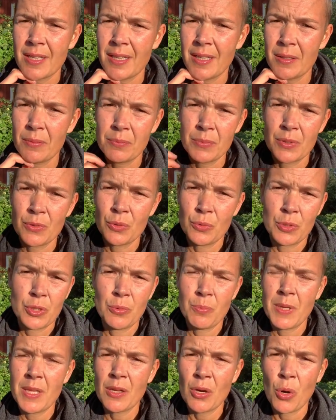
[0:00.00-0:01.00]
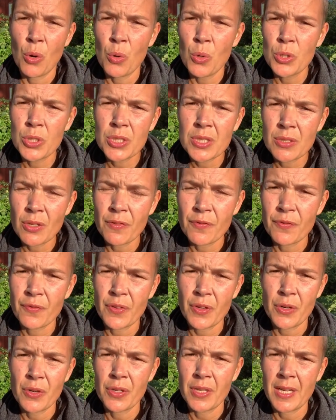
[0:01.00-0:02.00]
to be the host of
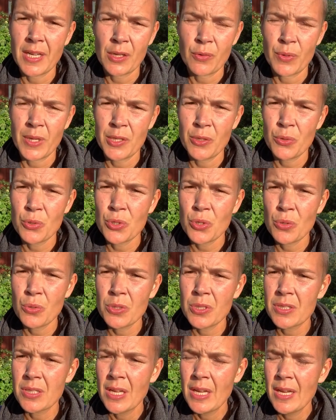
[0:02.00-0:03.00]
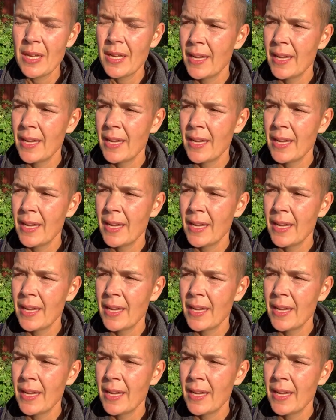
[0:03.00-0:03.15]
like radio shows